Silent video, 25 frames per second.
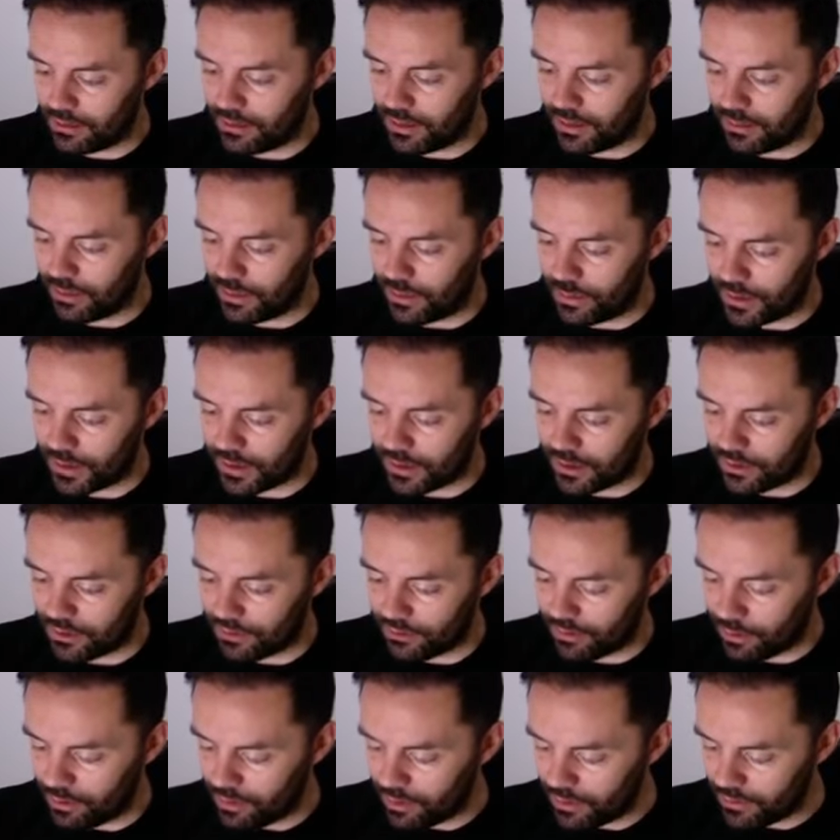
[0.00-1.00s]
oh, uh, well, I'm not going to
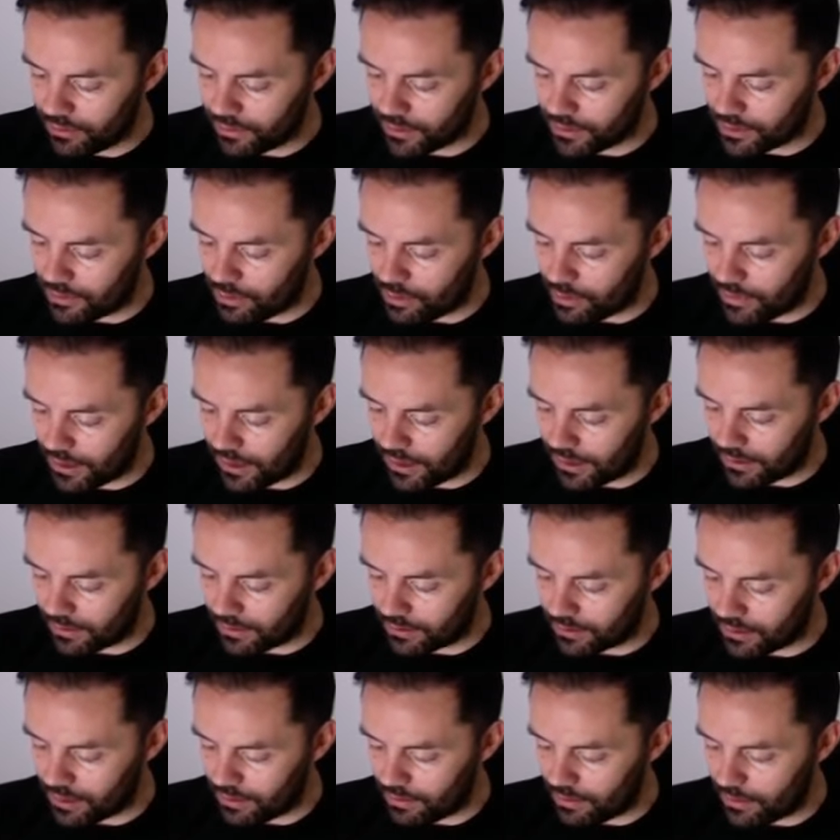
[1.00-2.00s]
throw off because I want my, I
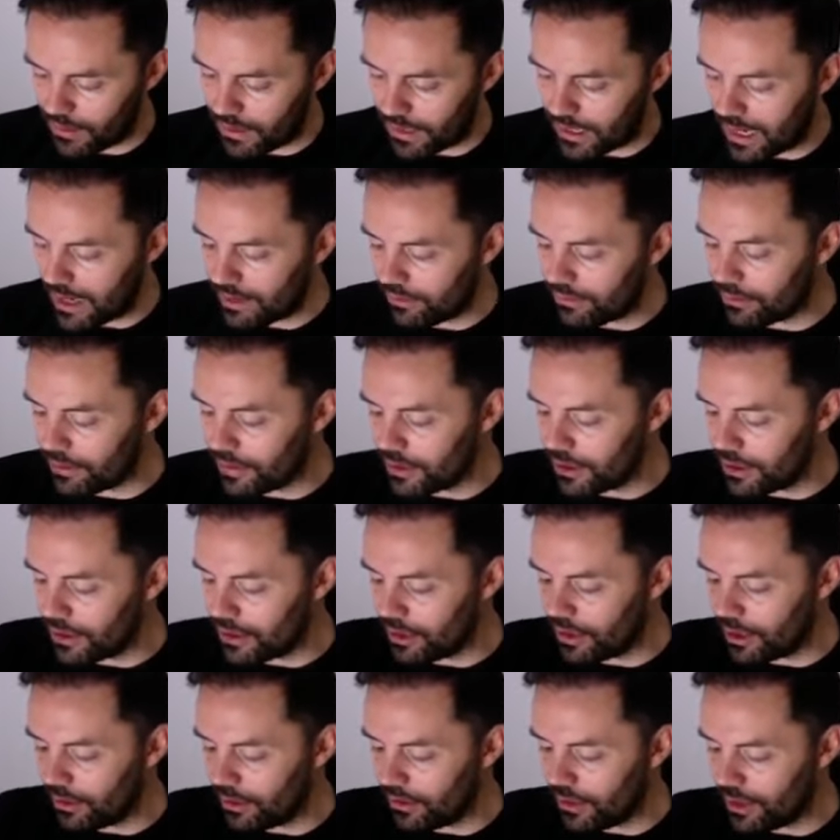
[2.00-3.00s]
want my average to
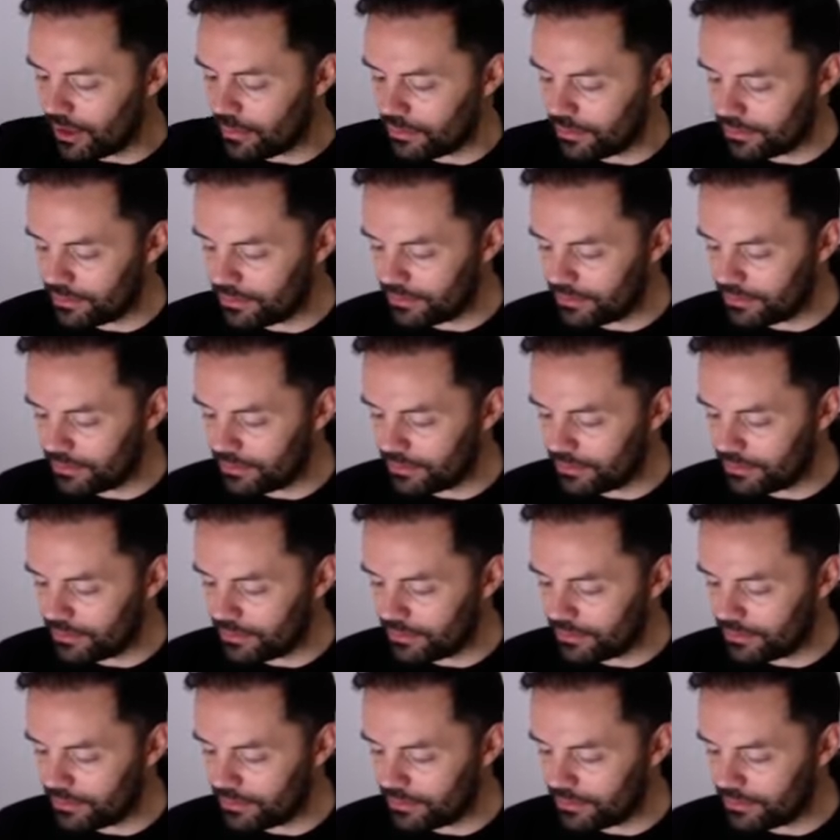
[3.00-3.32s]
go up.